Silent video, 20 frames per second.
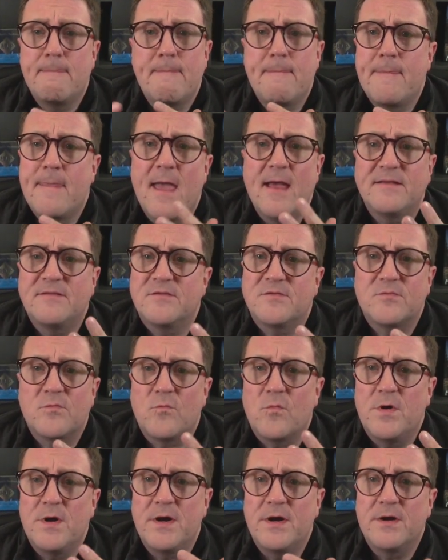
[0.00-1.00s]
That's
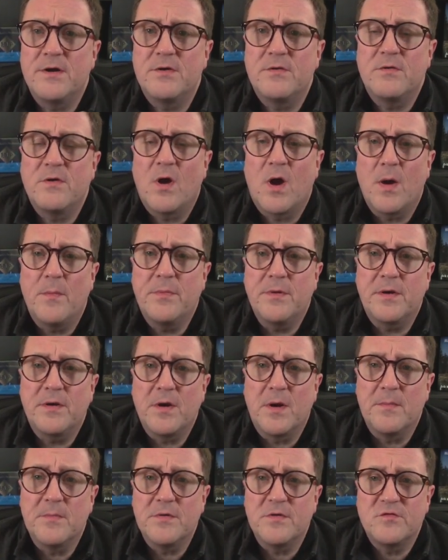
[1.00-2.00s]
where object
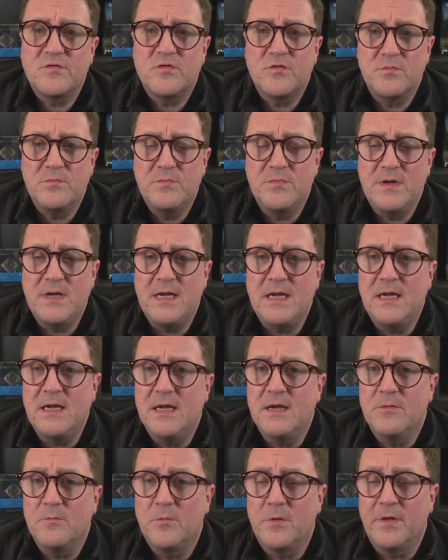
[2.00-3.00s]
numbers should be
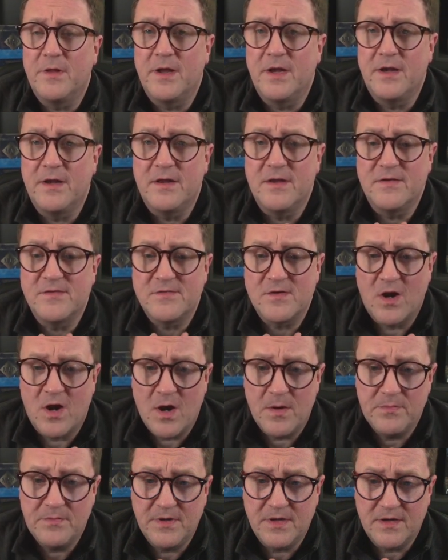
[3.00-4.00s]
within this
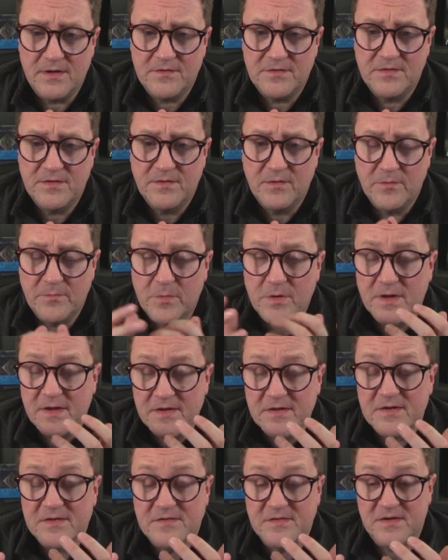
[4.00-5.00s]
object, within
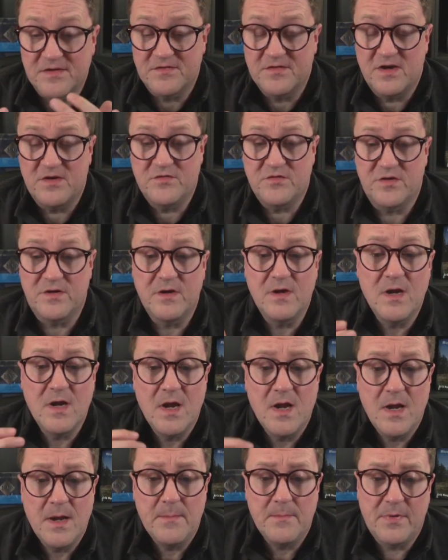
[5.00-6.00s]
this extension.
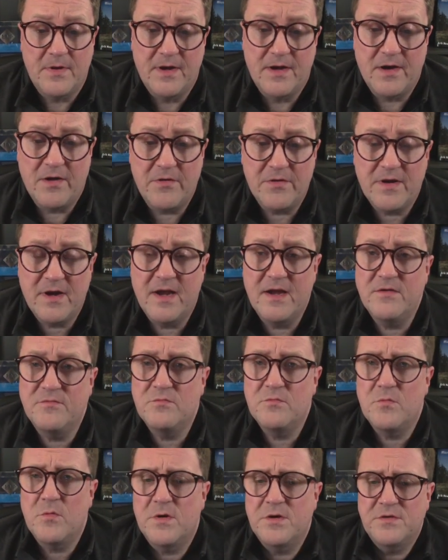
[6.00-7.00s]
But in our case, we
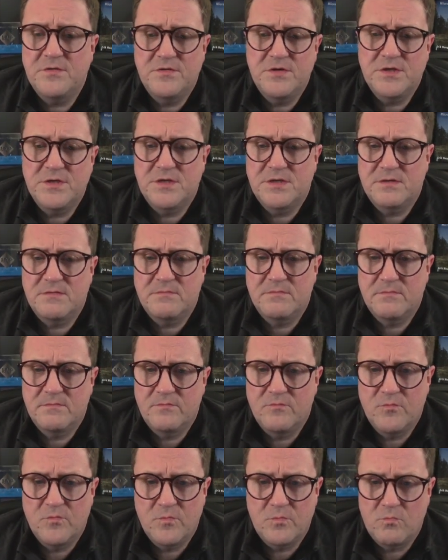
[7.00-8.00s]
want to just,
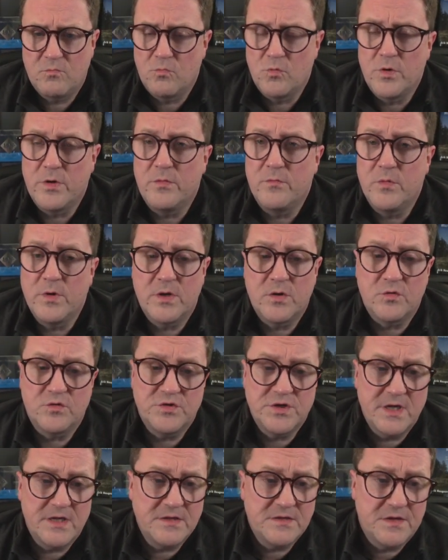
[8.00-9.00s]
we could
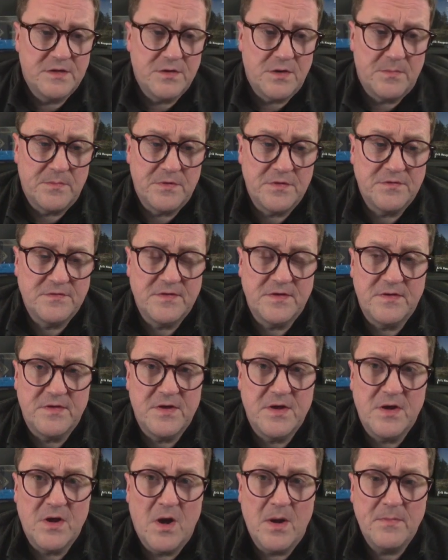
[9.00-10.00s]
change the numbers in
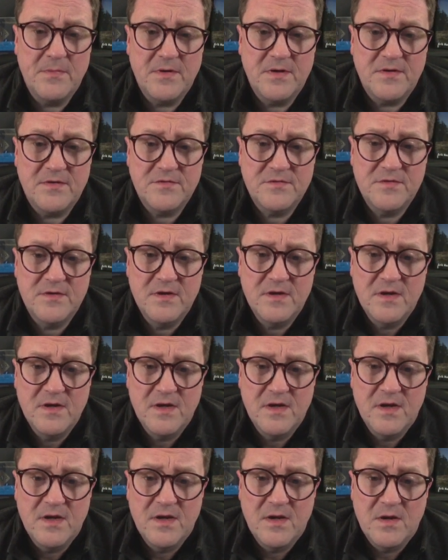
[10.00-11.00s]
the objects,
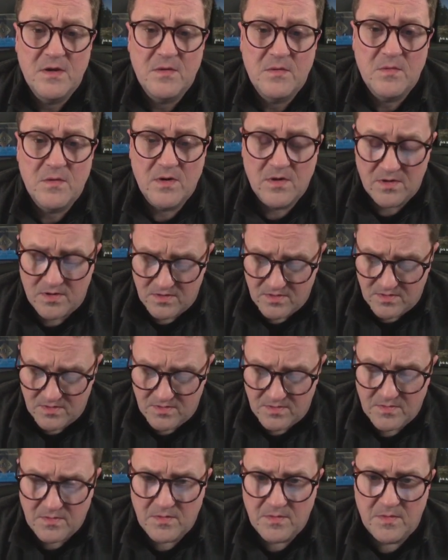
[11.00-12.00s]

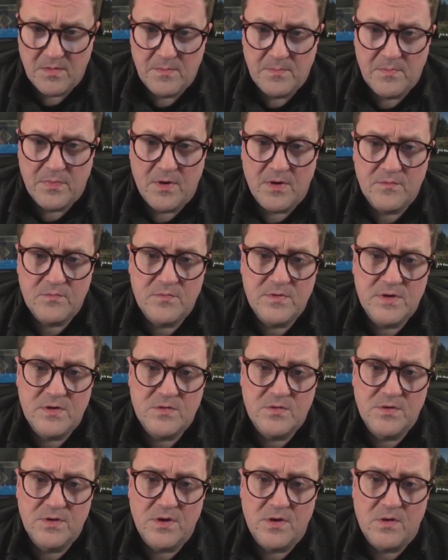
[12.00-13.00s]
but we
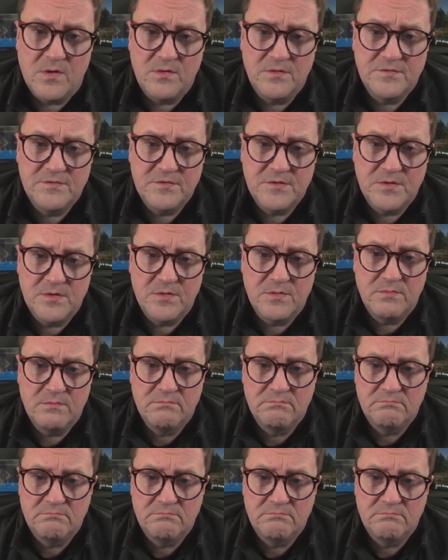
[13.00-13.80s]
could also